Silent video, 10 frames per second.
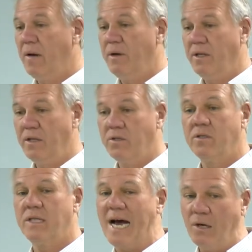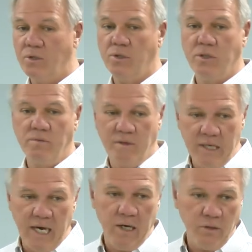I mean, there's thousands of
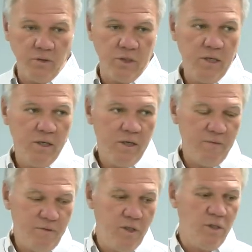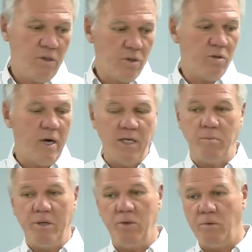counts of Jesus
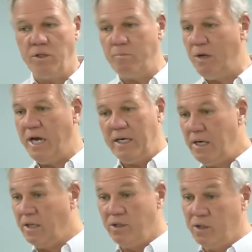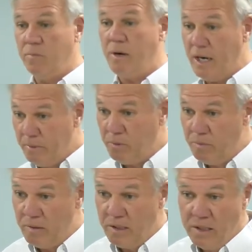Christ being on this planet, not just the Bible.
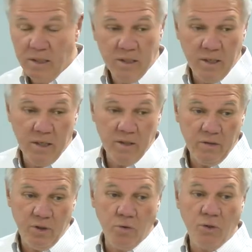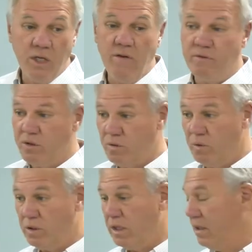Uh, Josephus
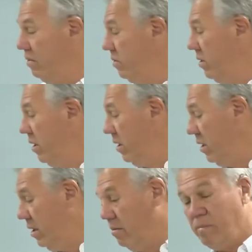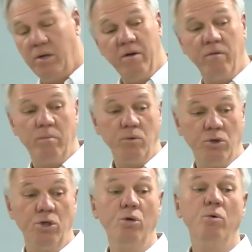was a uh, unbelievable
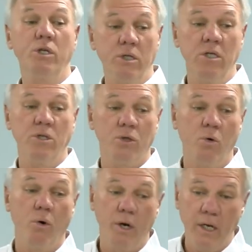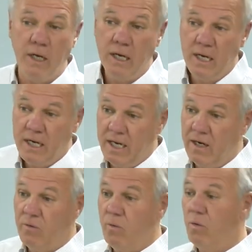Jewish historian
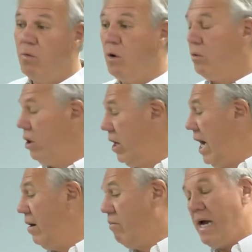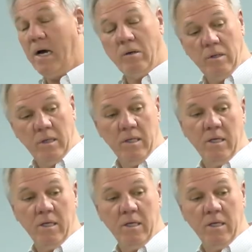and wrote a lot about